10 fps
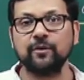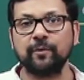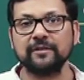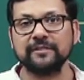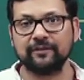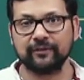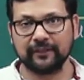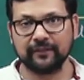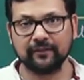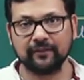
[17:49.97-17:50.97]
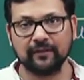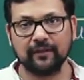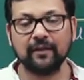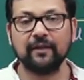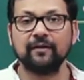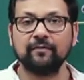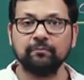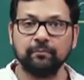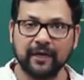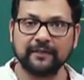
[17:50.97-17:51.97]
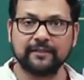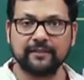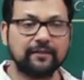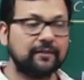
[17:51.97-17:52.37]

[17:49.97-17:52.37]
to power 7. But